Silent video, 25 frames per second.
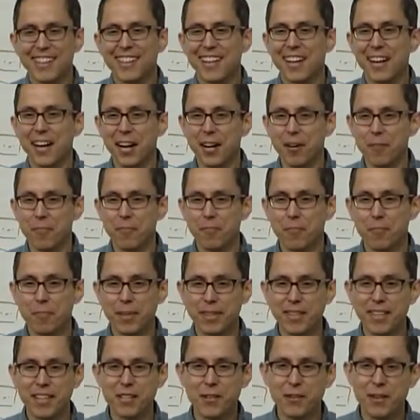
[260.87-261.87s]
Um,
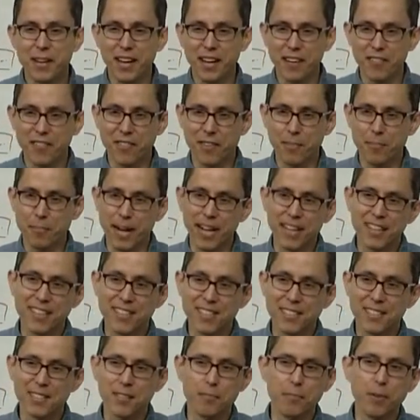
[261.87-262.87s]
but then you have the
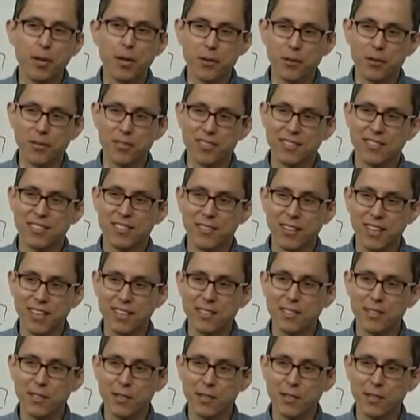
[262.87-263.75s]
balance in the boat, right?